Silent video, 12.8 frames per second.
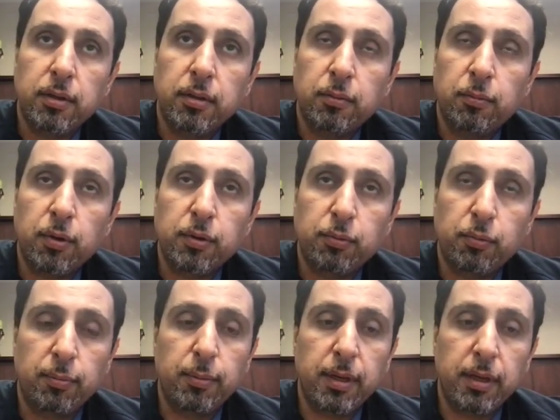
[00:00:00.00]
works
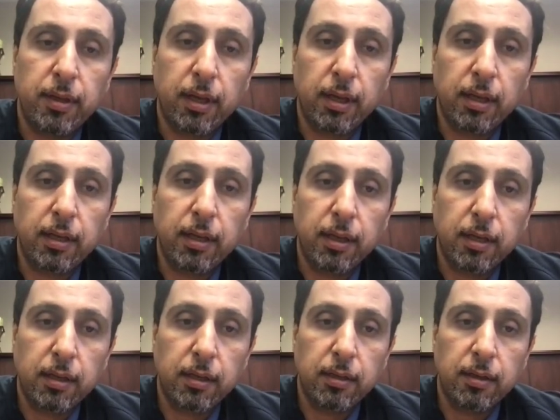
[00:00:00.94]
with me in the clinic,
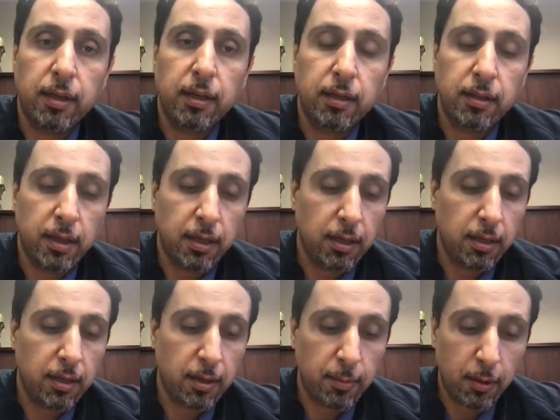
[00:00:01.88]
they
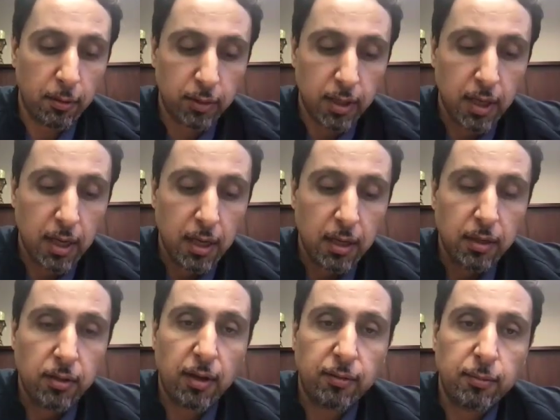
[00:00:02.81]
hear about,
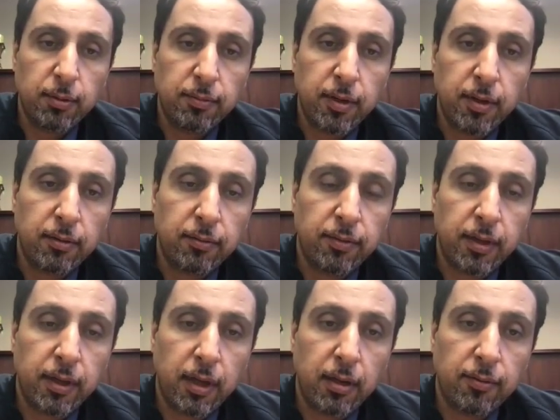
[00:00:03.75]
you have to be very,
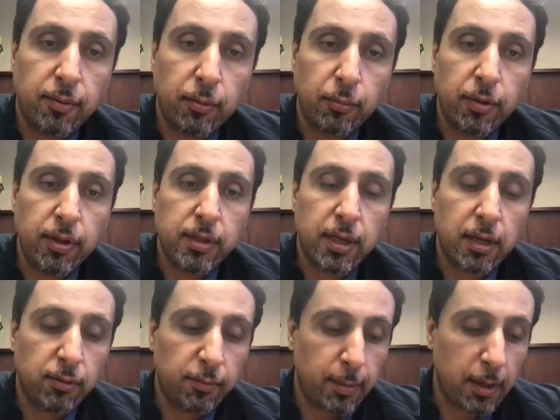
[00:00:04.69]
very careful with these
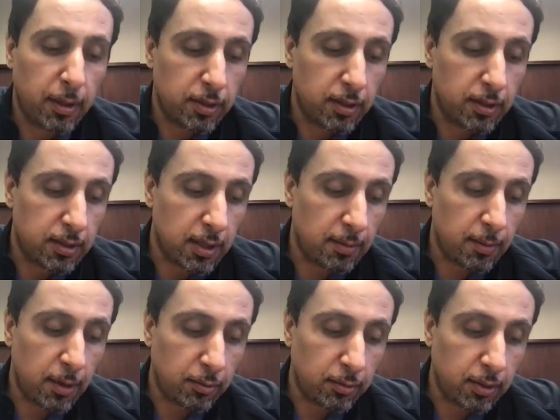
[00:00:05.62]
kind of patients
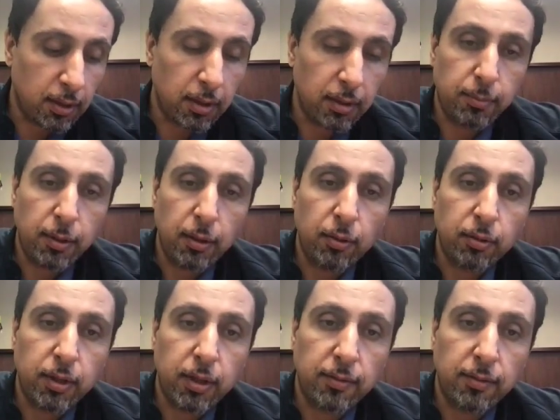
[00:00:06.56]
about
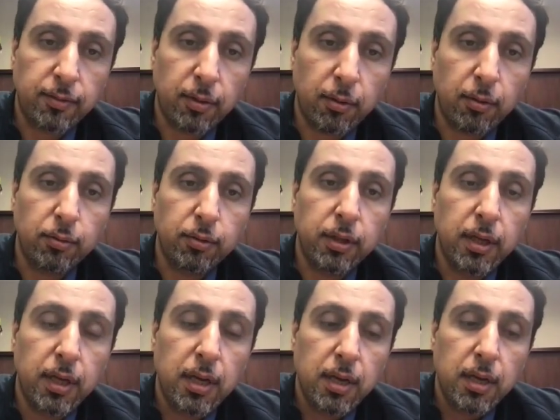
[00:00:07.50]
preload and afterload.
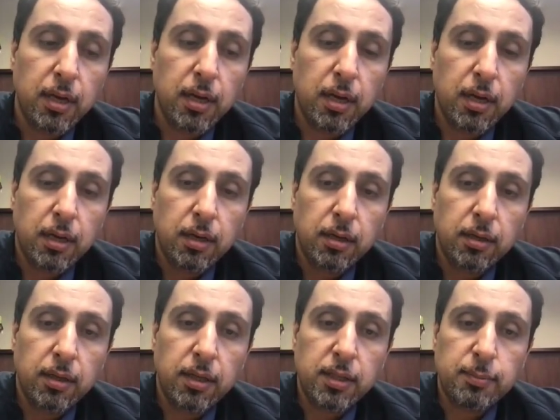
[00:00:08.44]

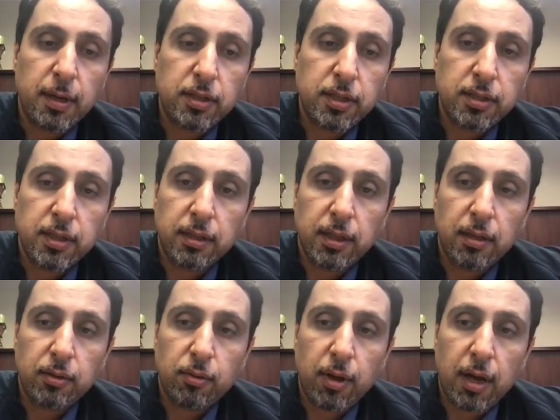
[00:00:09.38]
These patients, they
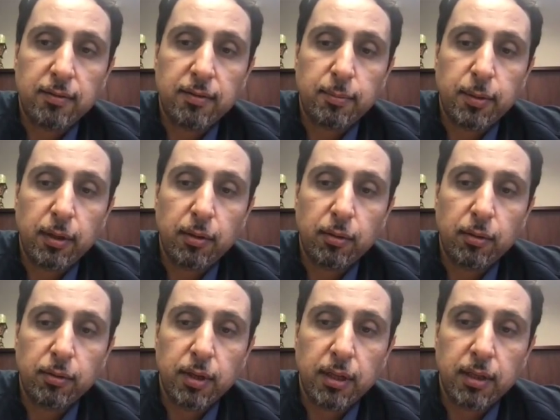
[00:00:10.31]
tend to have a
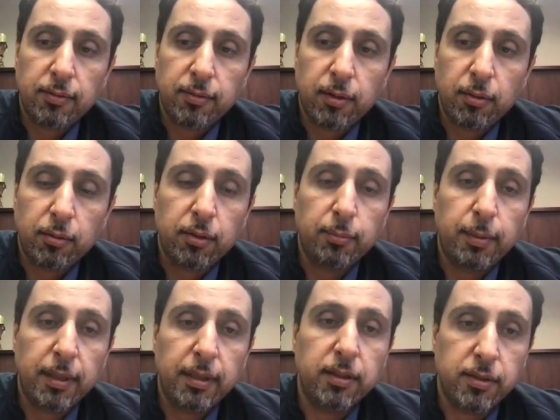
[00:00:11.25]
preload and afterload
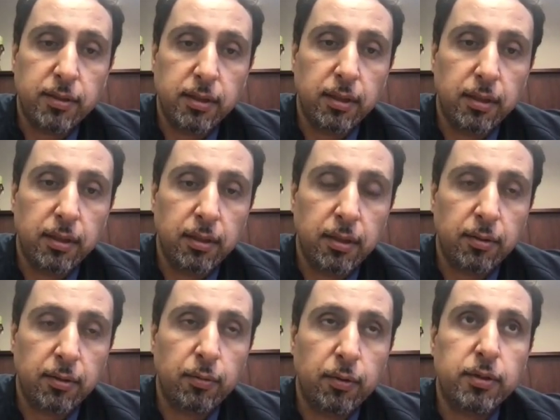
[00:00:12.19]
dependency. In
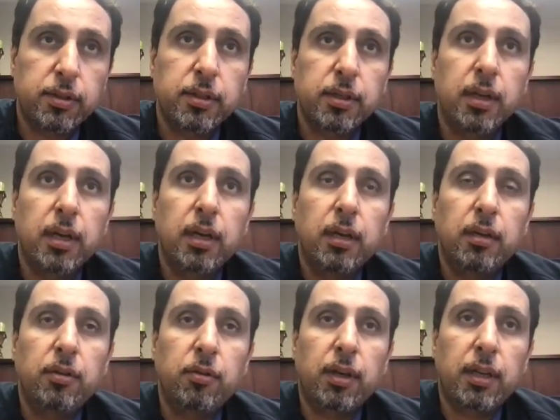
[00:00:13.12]
other words,
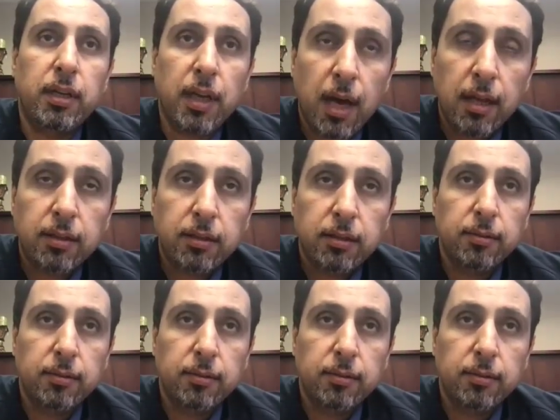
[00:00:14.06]
you cannot